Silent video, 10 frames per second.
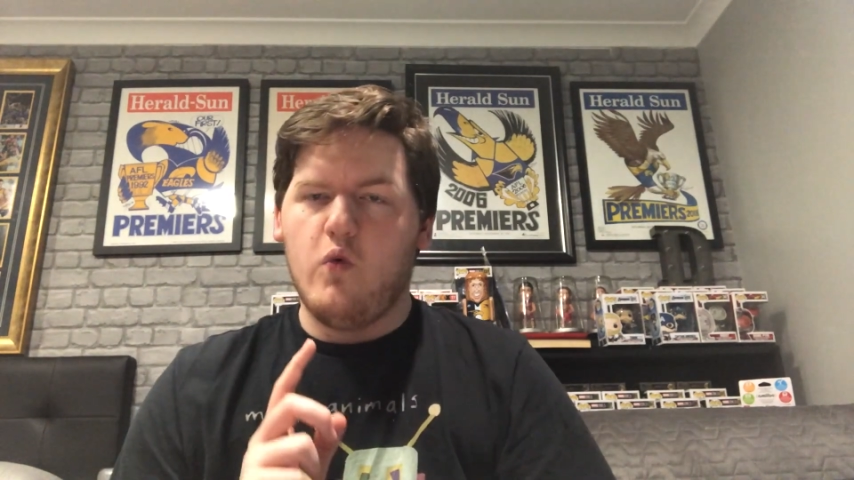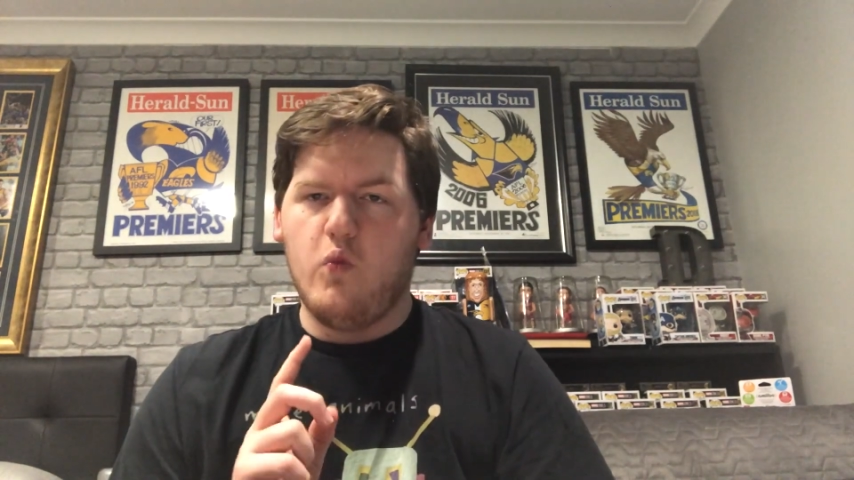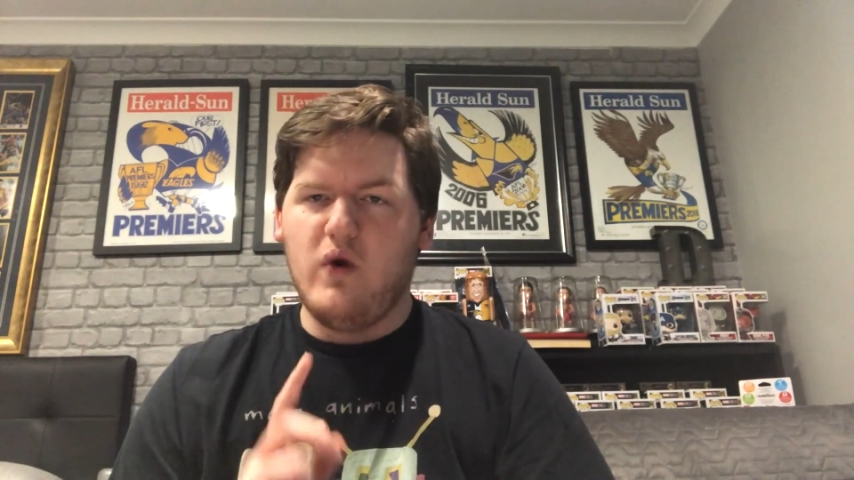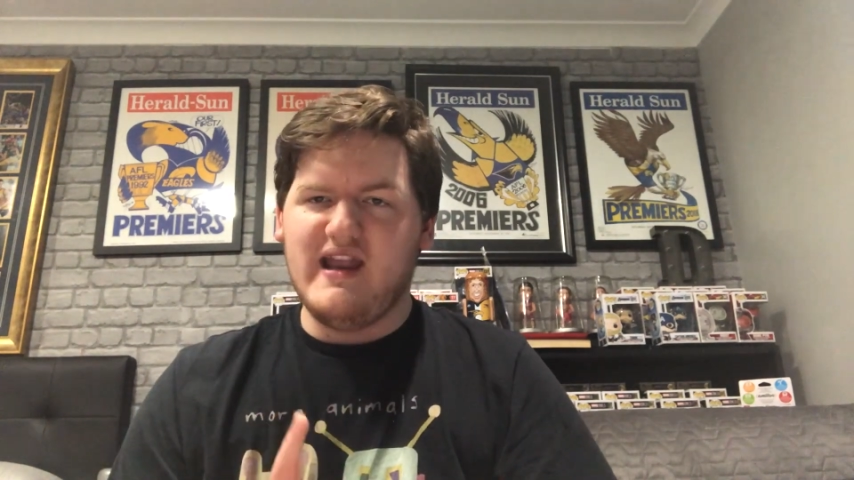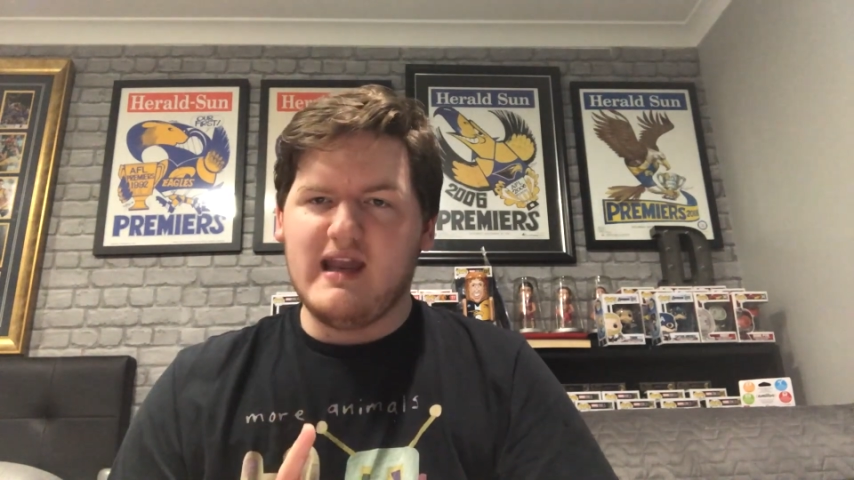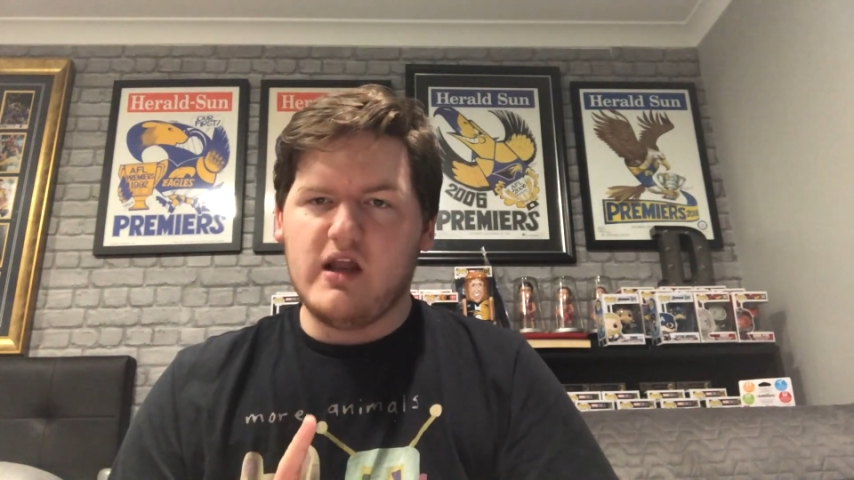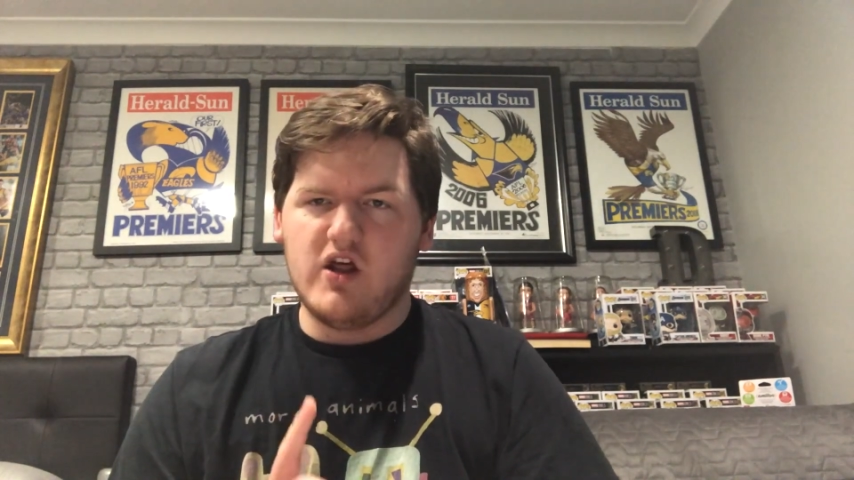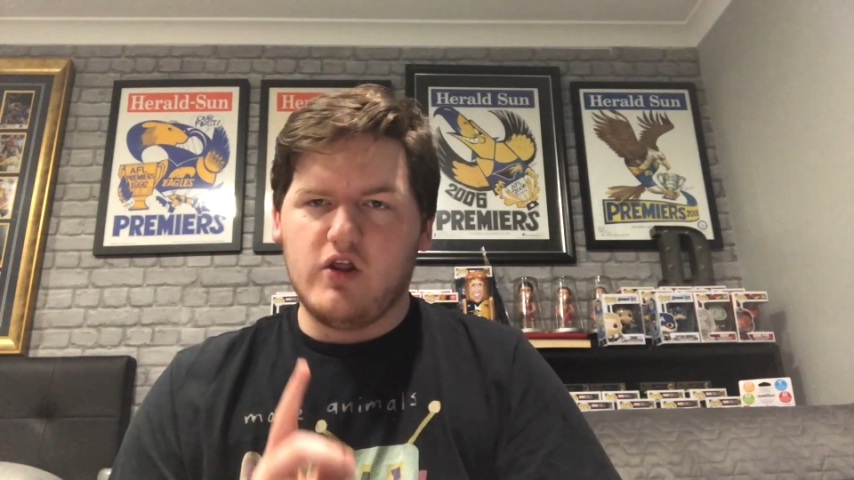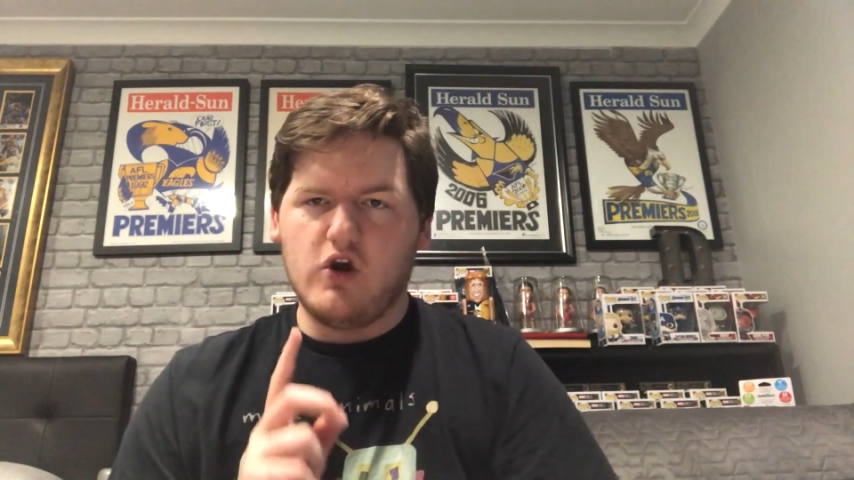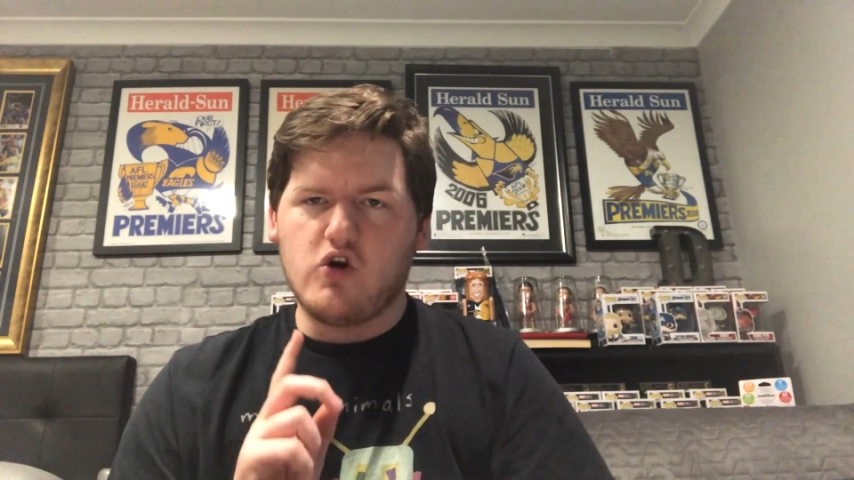win
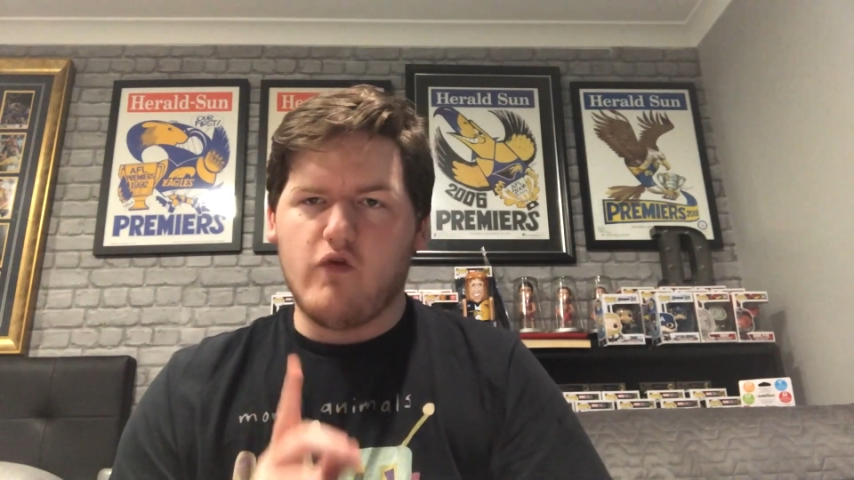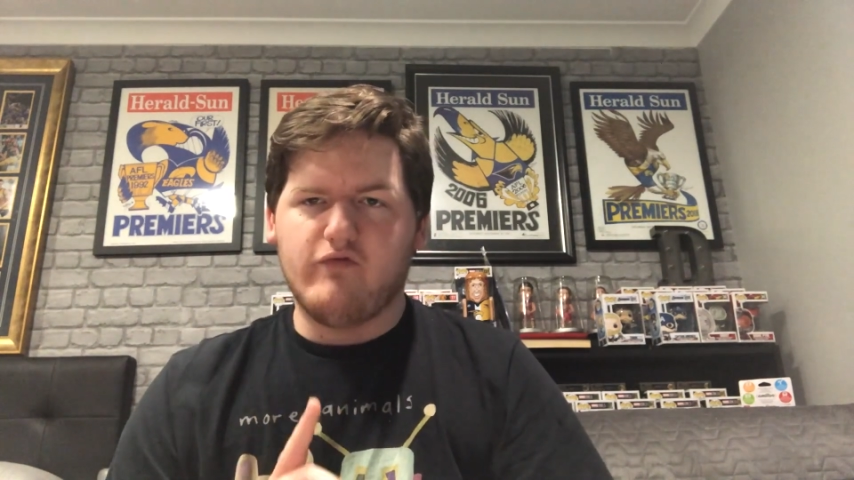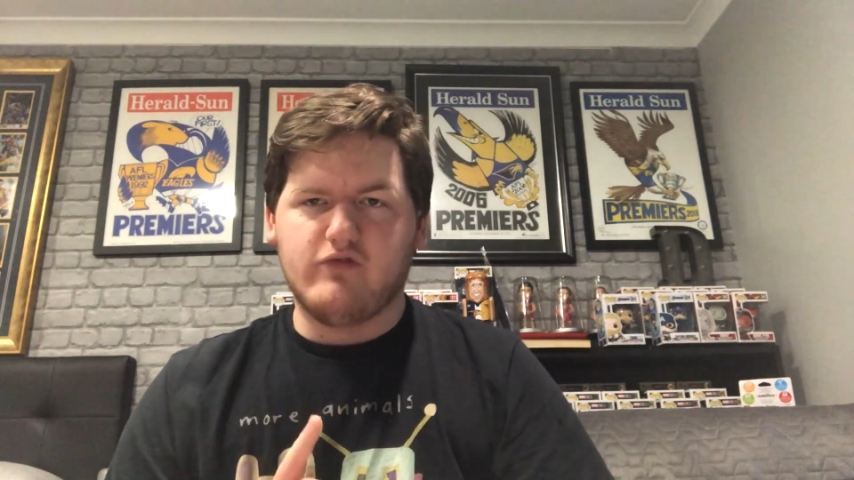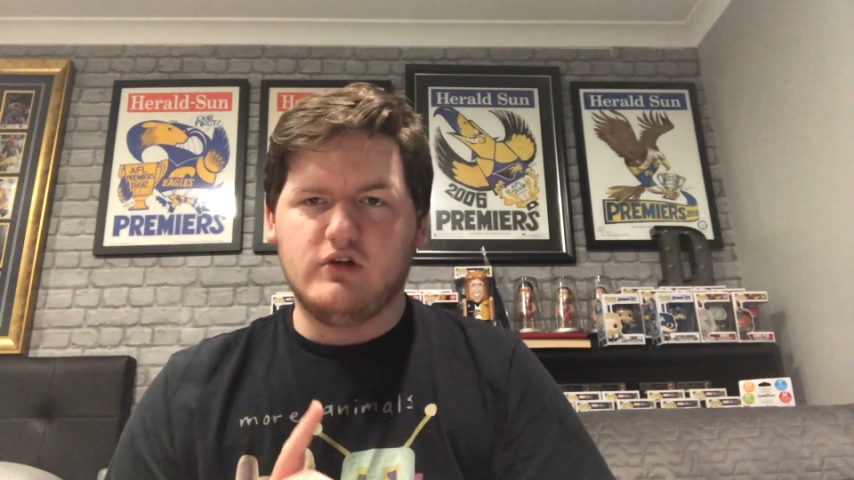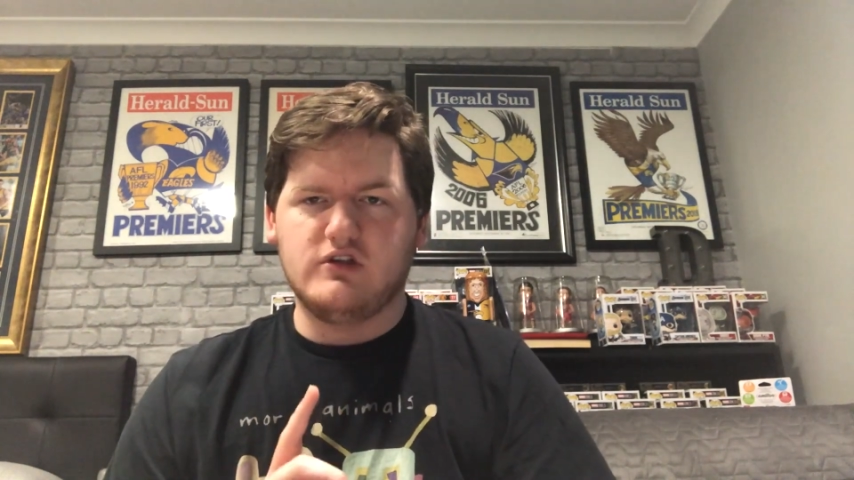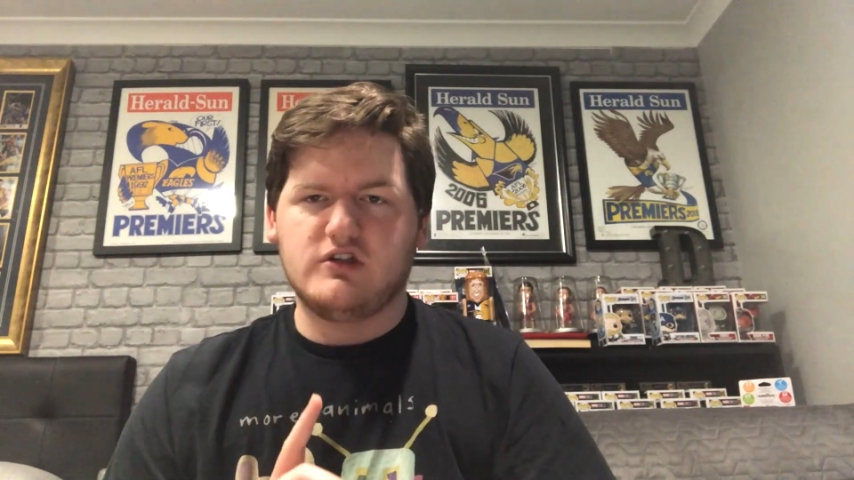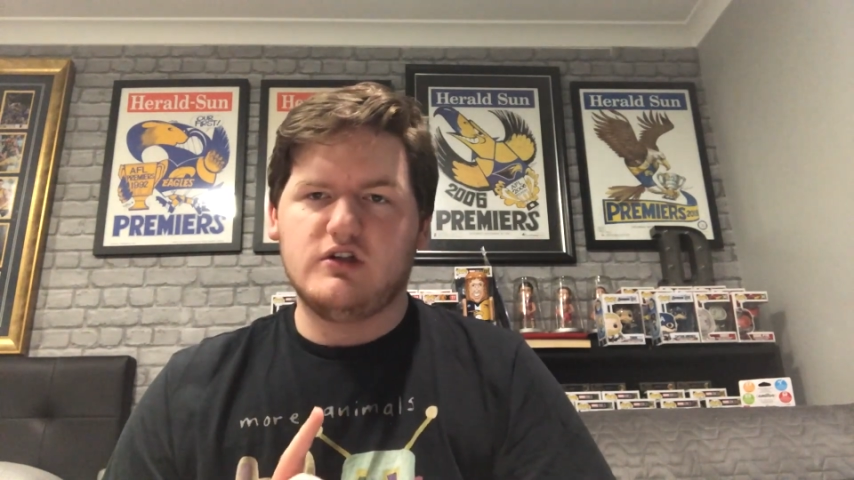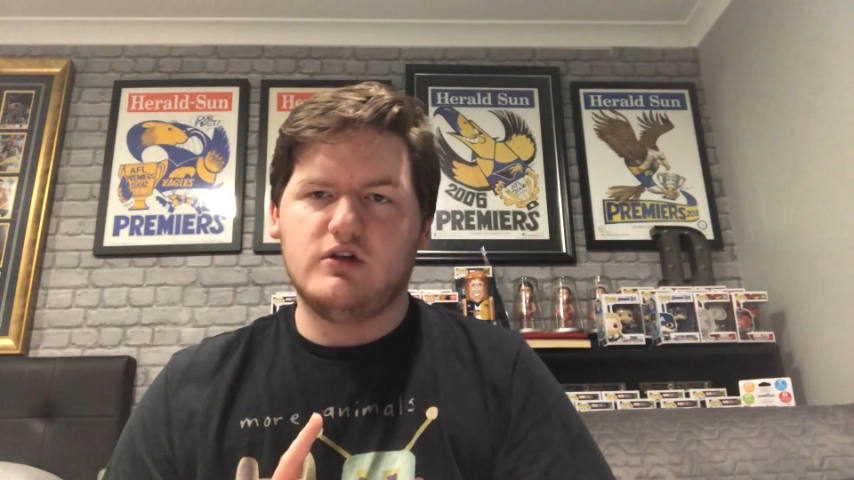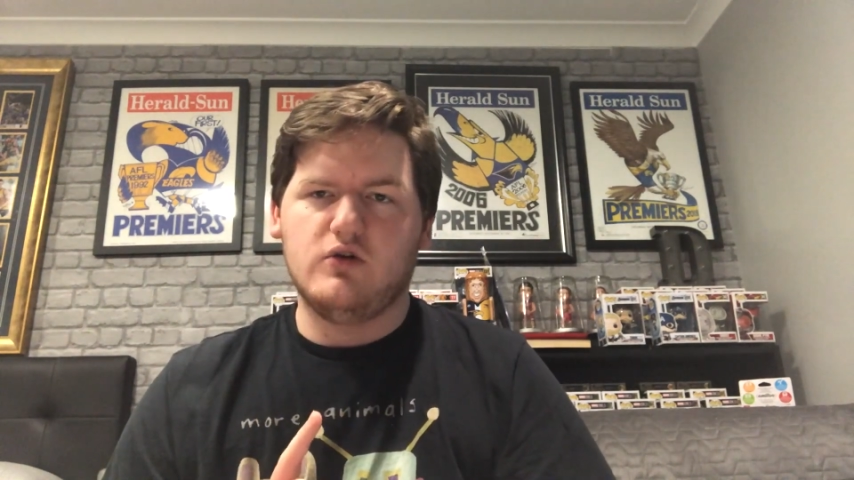the conference